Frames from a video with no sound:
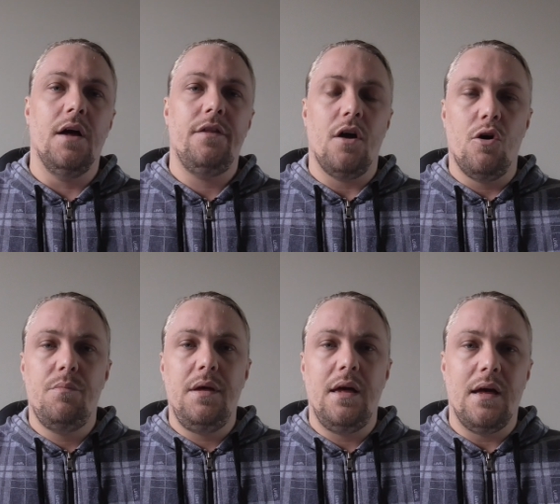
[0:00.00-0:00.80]
the
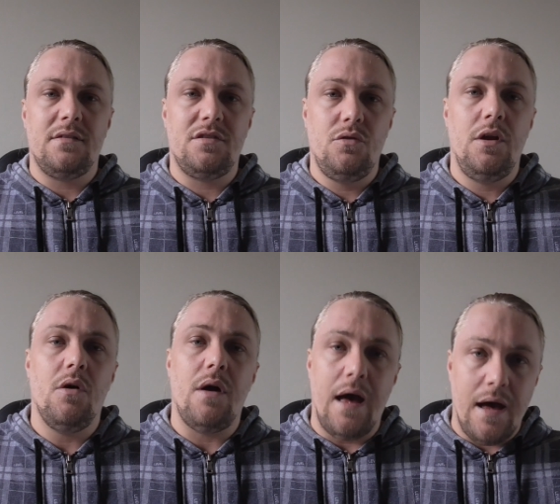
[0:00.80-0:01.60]
OBS
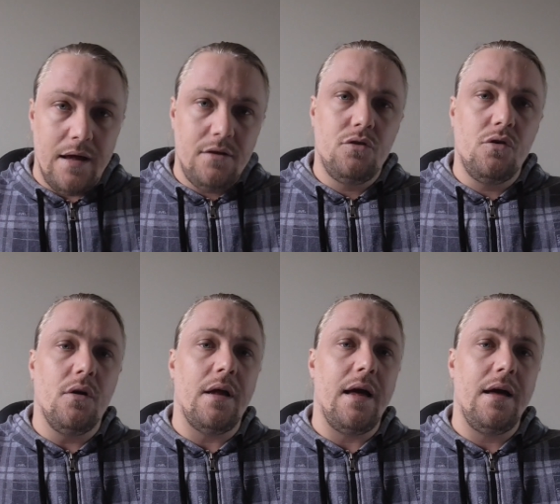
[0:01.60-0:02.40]
Studio and
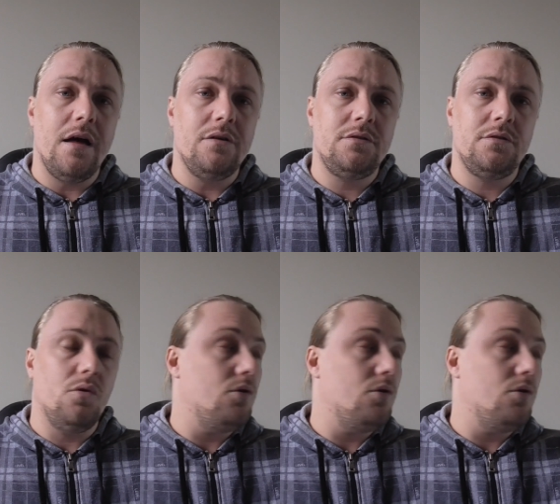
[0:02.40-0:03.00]
Google Hangouts